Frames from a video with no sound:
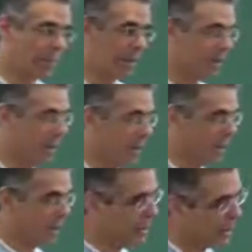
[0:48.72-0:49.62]

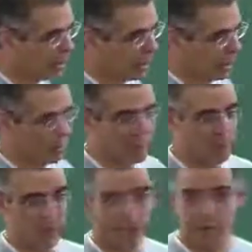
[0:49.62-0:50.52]
studying human
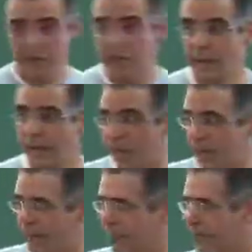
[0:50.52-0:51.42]
beings and